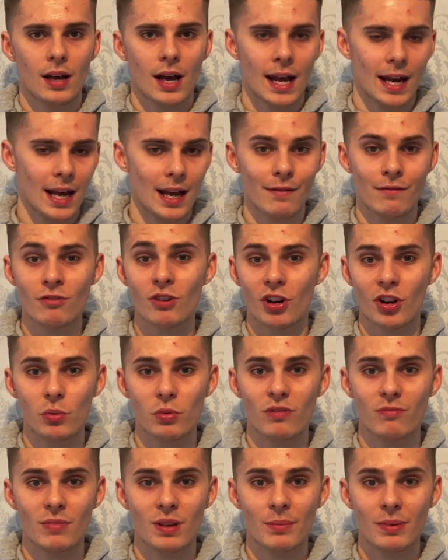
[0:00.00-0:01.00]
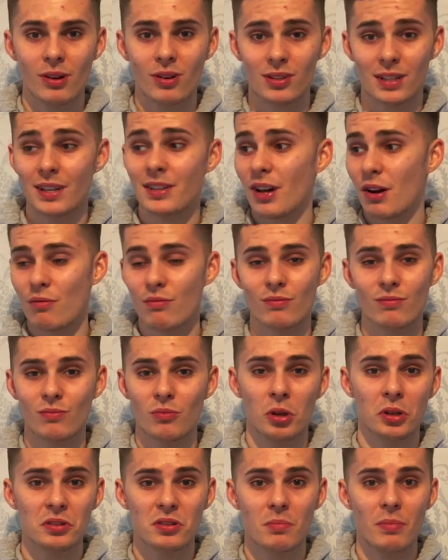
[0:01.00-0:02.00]
And I haven't got it with me because I don't
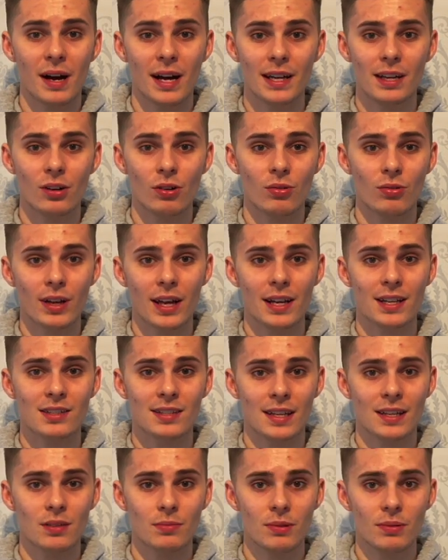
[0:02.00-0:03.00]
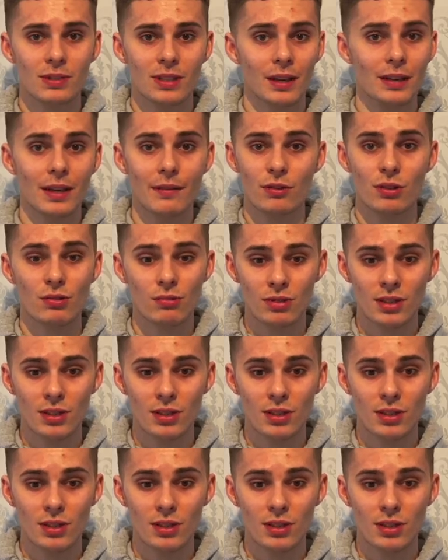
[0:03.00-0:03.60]
want to buy it or get it sent to me because I'll never use